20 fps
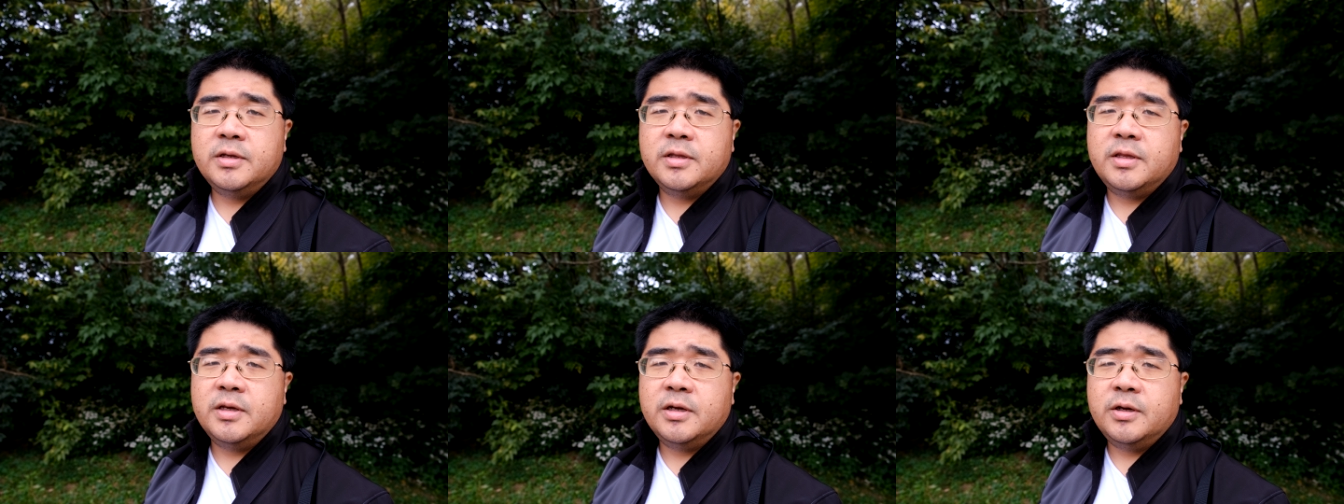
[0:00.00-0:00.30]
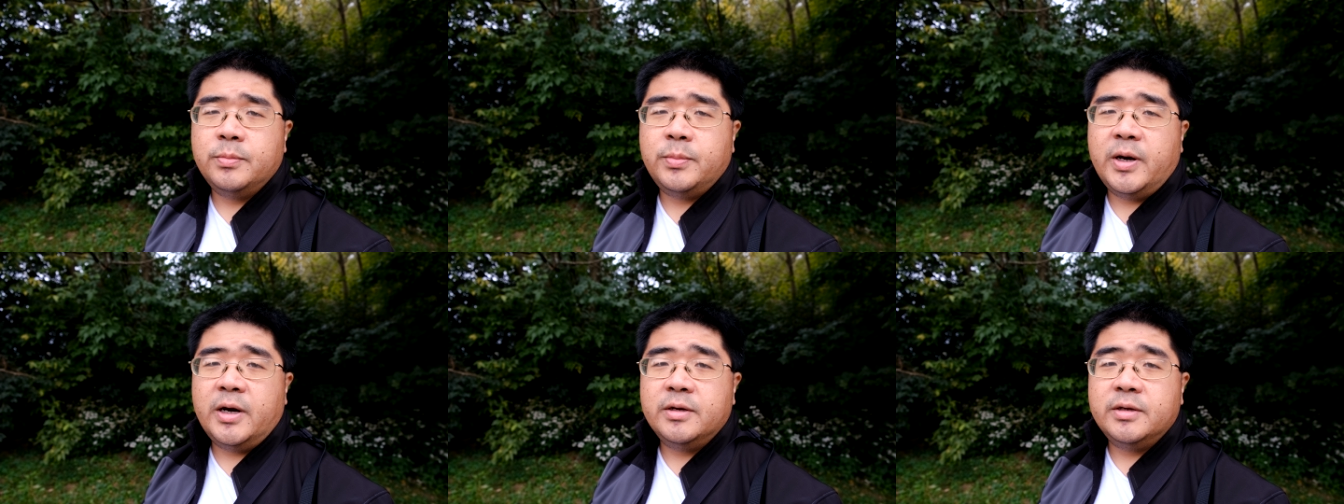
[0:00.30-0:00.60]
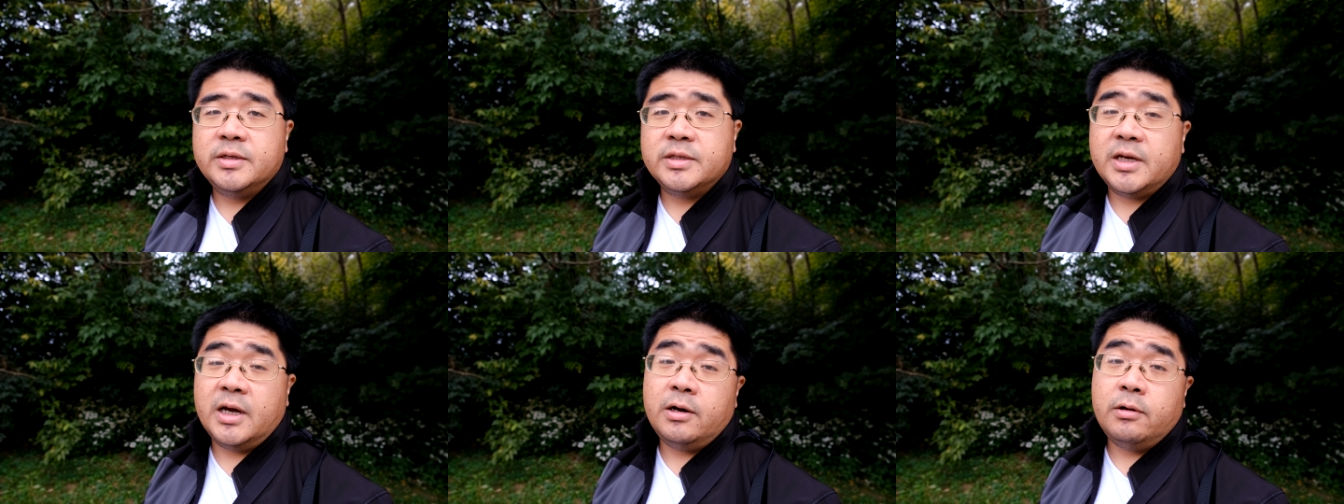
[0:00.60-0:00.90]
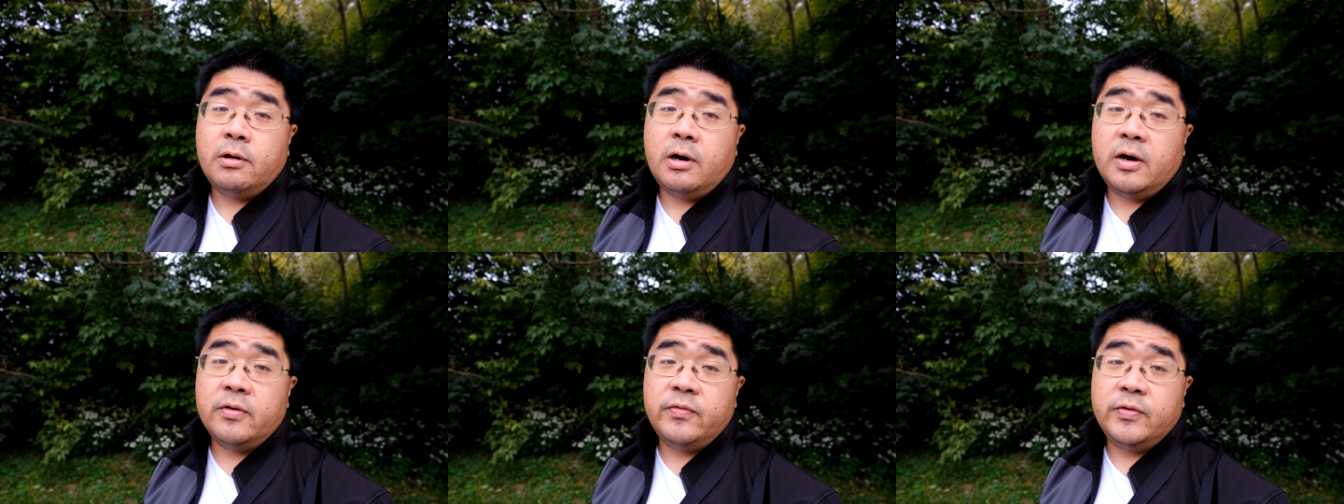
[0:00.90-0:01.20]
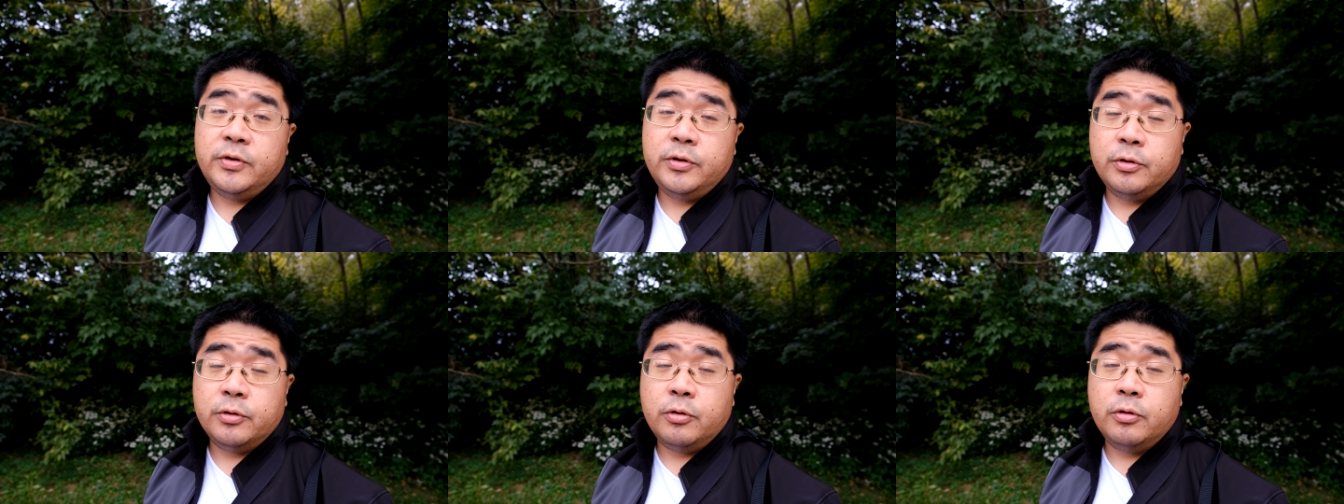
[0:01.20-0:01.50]
to think about is how
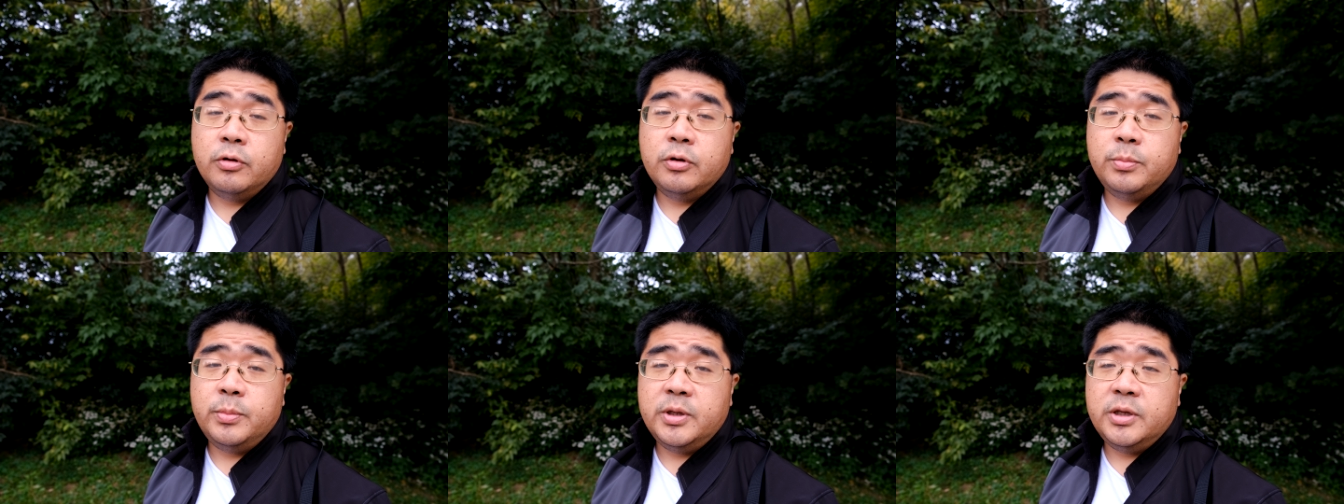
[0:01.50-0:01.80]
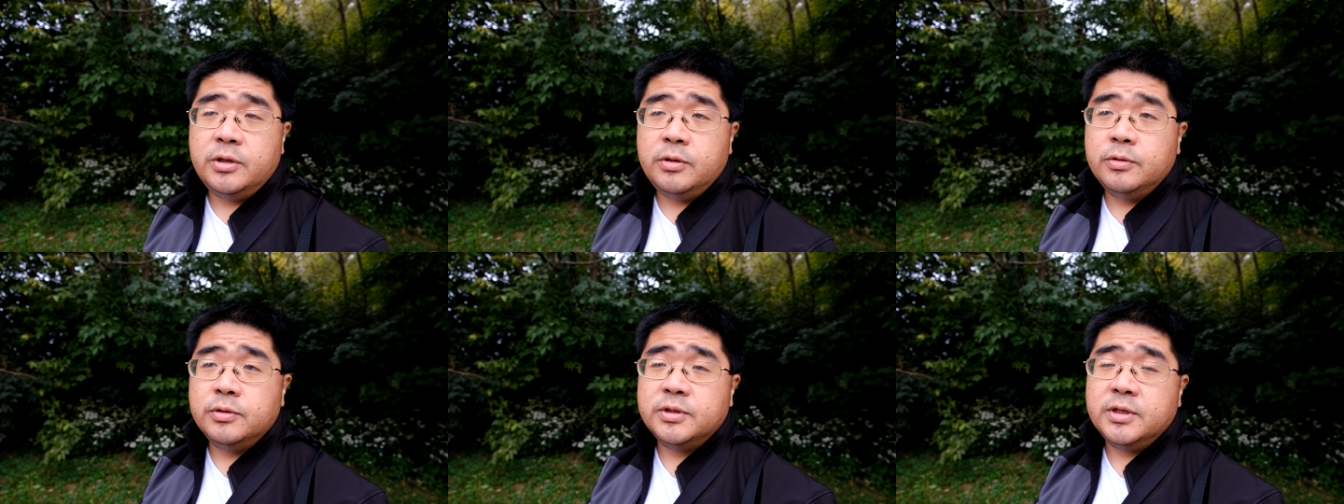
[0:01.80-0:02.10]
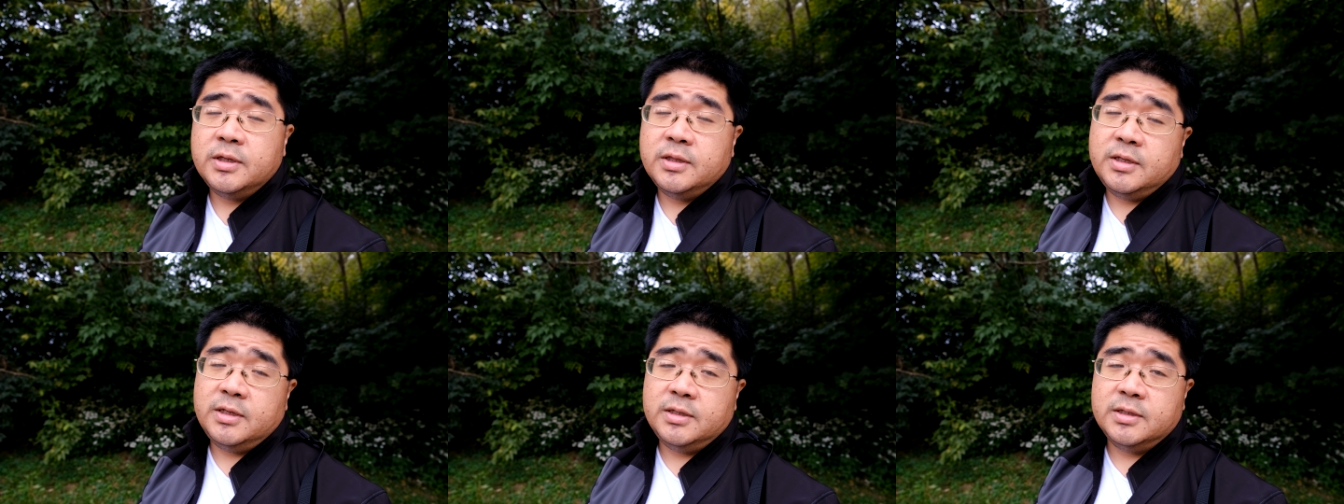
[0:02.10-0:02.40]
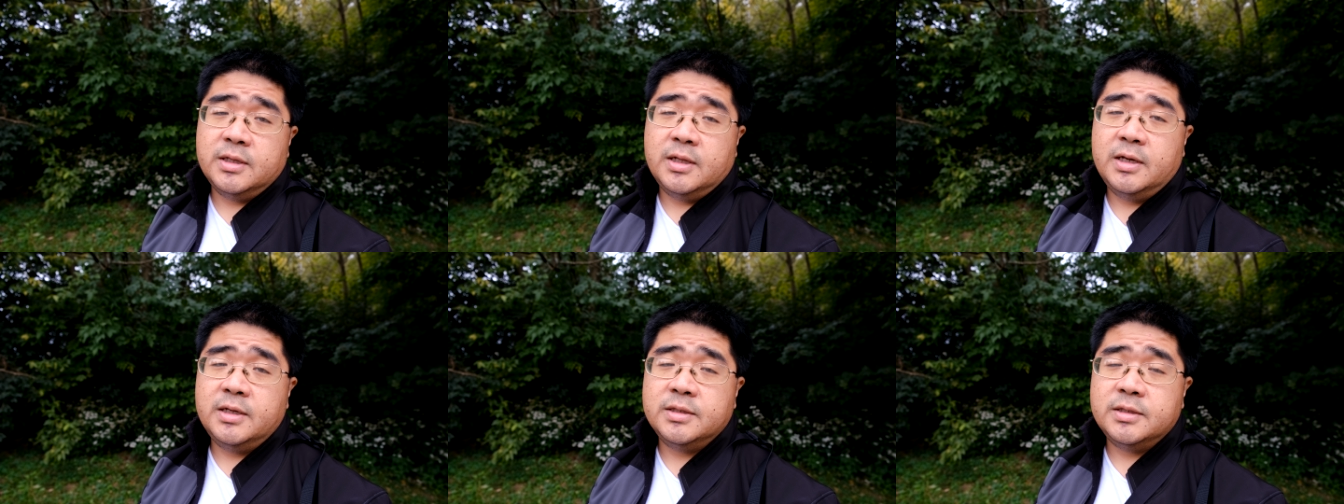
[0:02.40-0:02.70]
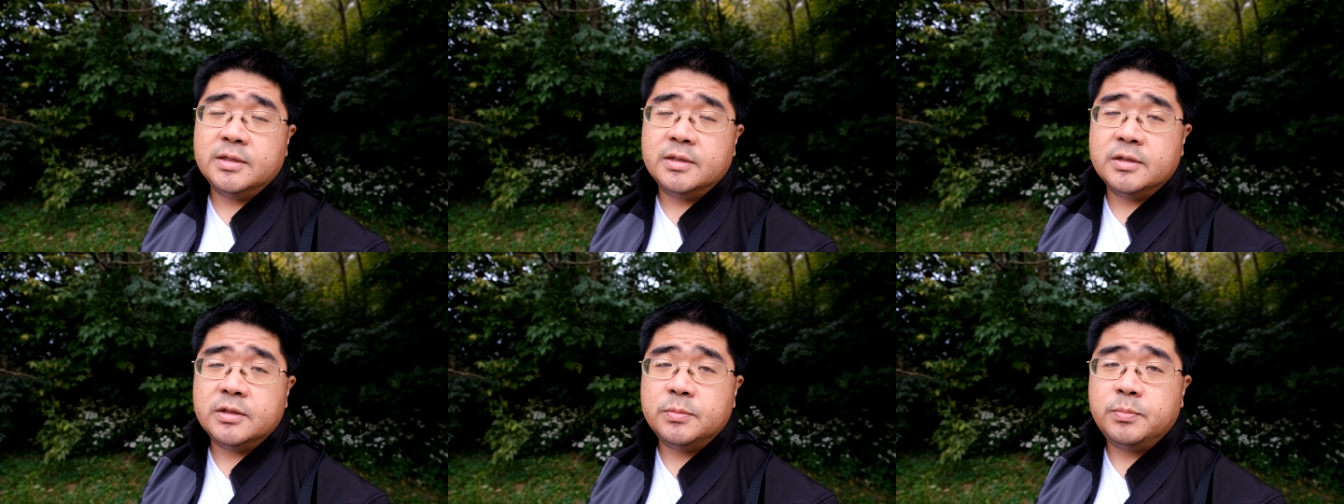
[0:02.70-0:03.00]
often you're going to be using these
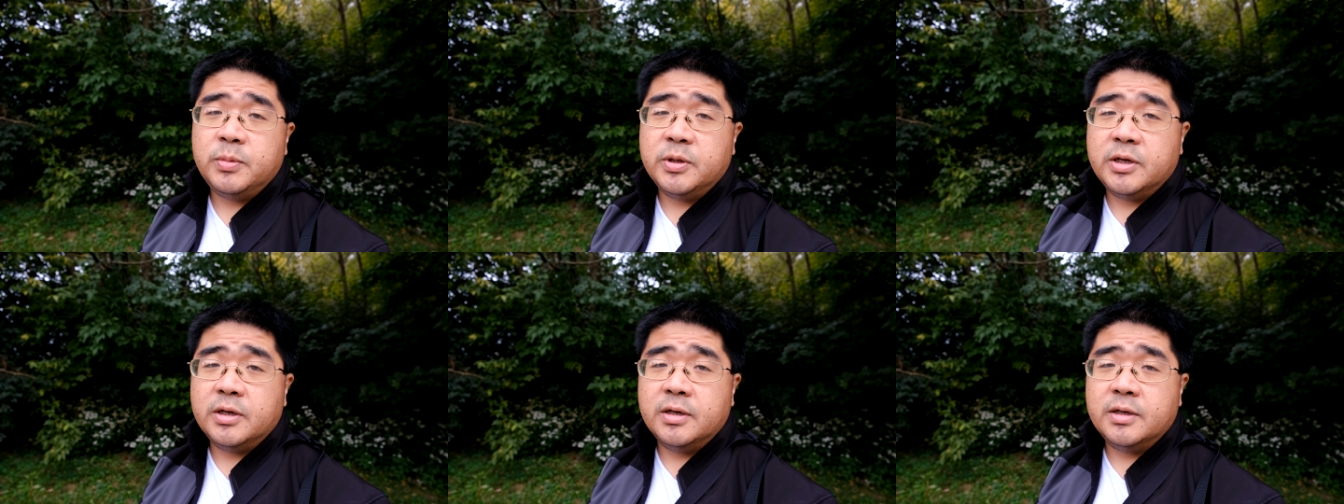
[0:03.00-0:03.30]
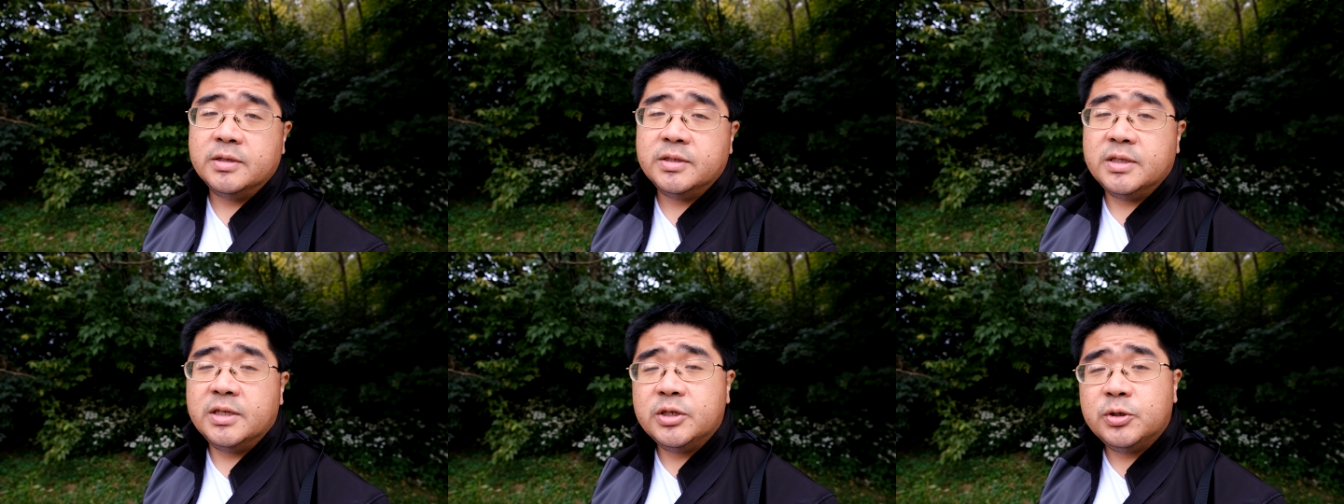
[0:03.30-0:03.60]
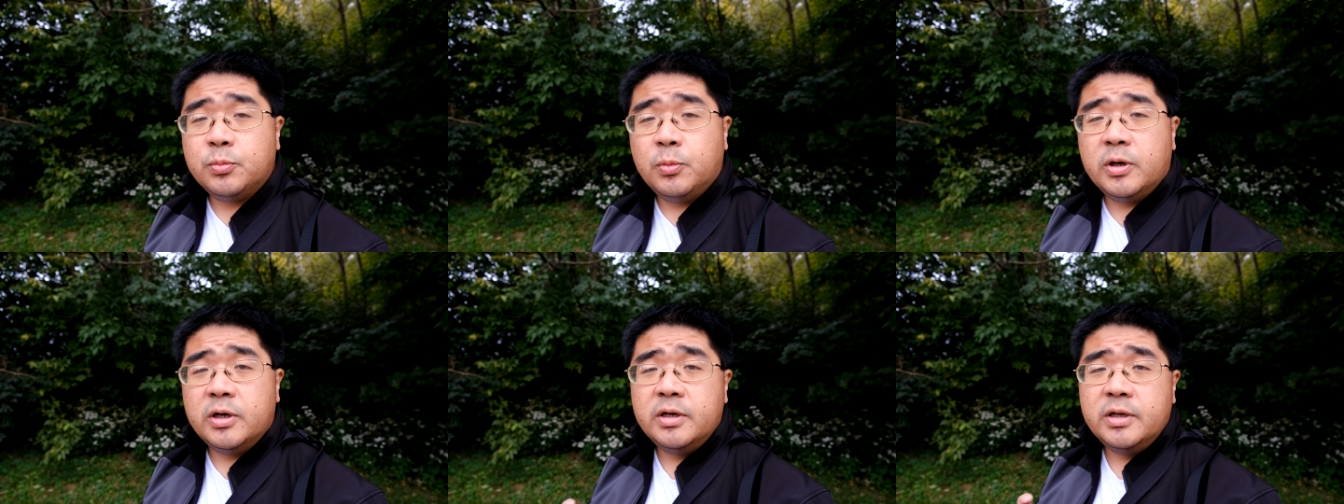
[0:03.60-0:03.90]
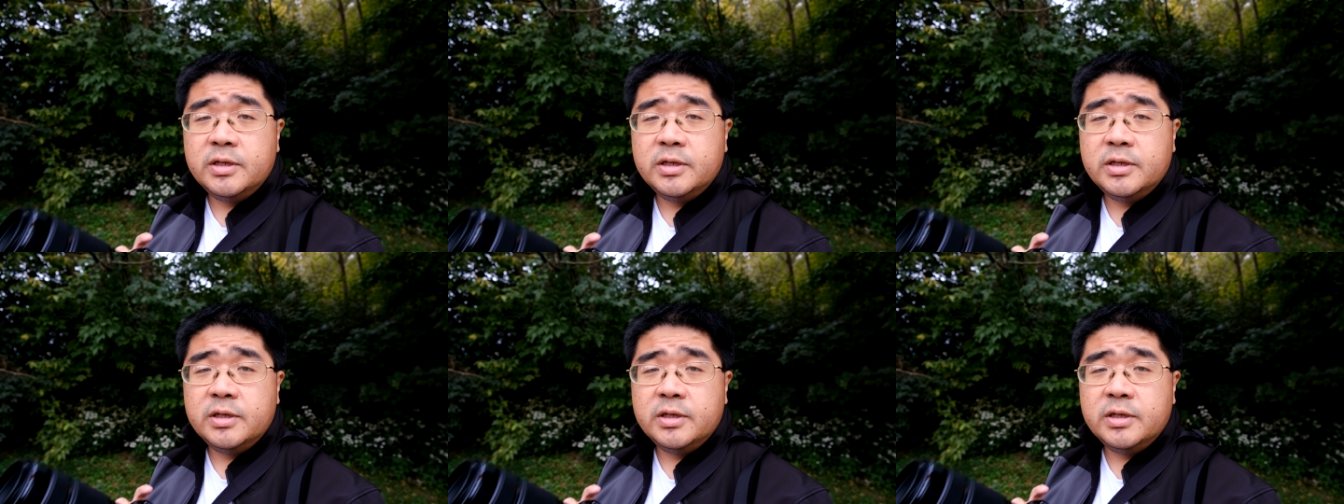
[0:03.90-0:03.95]
lenses because this one